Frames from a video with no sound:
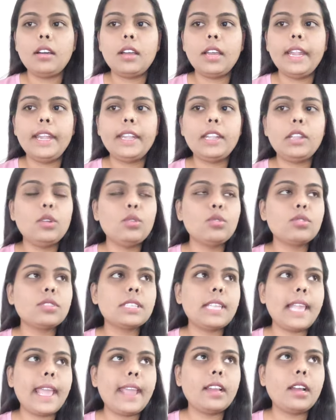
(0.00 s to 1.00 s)
It
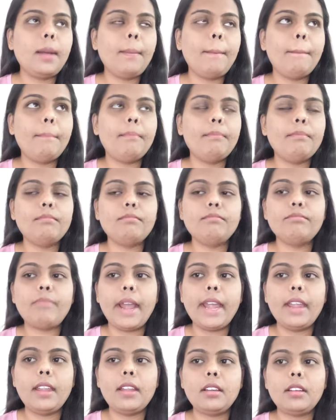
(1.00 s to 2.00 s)
looks like a
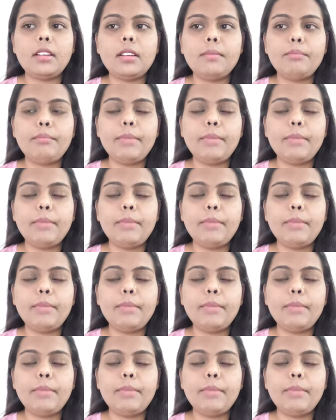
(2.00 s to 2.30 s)
by a